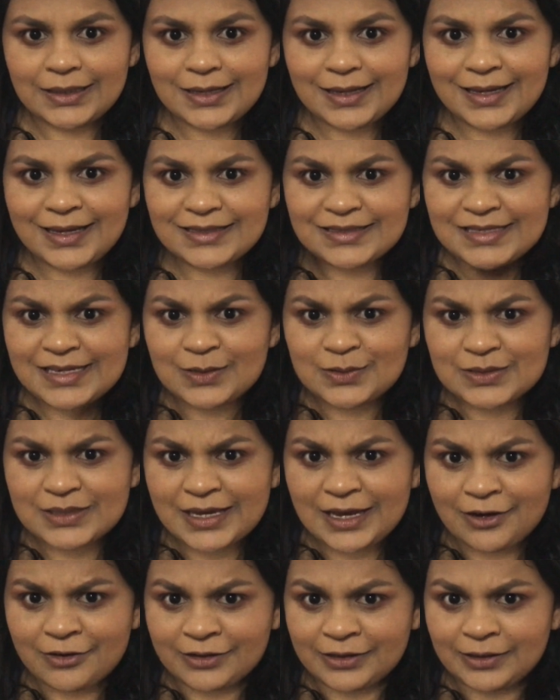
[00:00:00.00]
That sounds
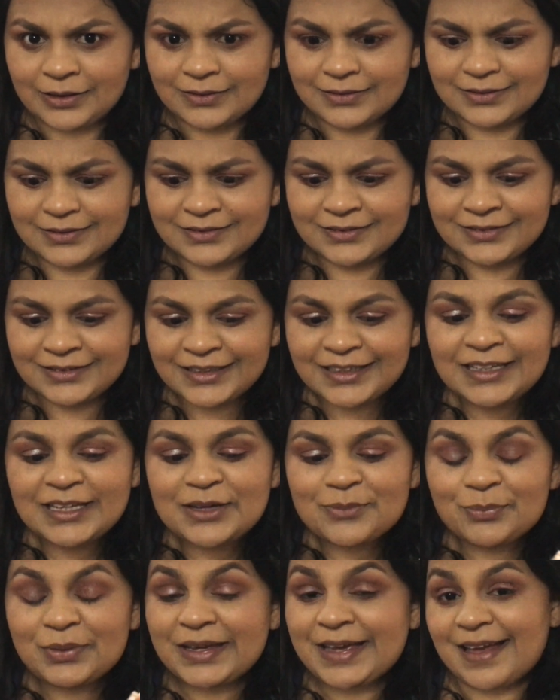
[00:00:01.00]
scary.
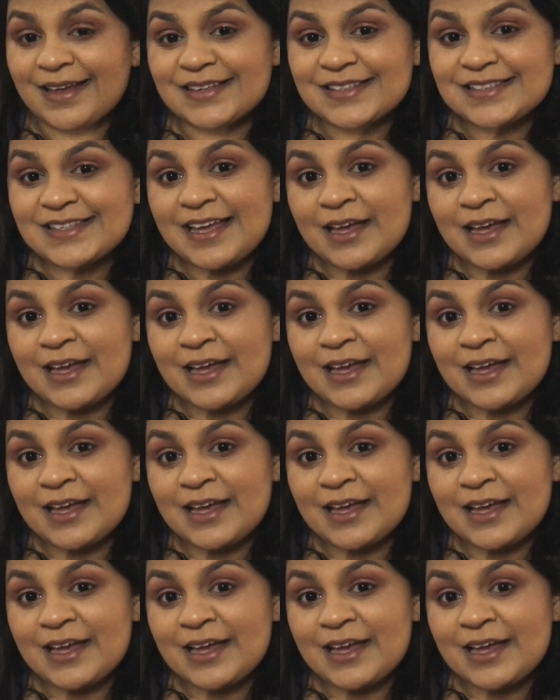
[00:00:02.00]
But yes,